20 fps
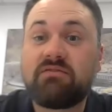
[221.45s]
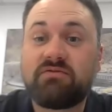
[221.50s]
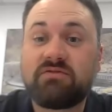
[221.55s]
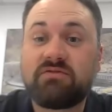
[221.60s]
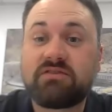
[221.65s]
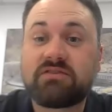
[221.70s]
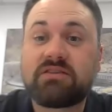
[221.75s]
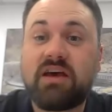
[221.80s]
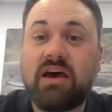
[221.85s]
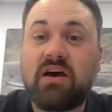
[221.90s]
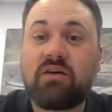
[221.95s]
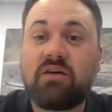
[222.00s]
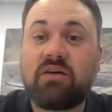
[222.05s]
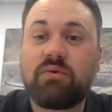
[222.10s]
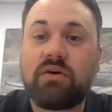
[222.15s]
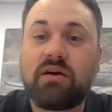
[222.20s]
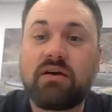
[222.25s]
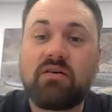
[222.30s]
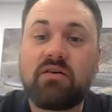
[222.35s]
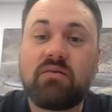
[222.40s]
for this
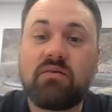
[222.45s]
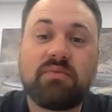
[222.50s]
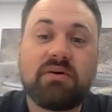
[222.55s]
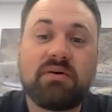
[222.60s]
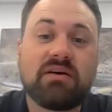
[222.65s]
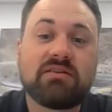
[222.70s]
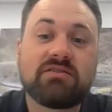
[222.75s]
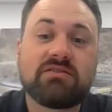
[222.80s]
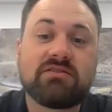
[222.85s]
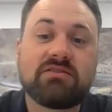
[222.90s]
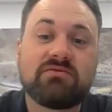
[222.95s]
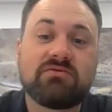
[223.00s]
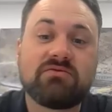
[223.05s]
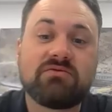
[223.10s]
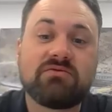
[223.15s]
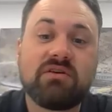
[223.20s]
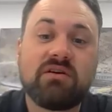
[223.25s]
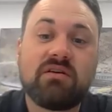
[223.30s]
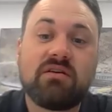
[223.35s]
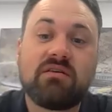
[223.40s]
hardware compared to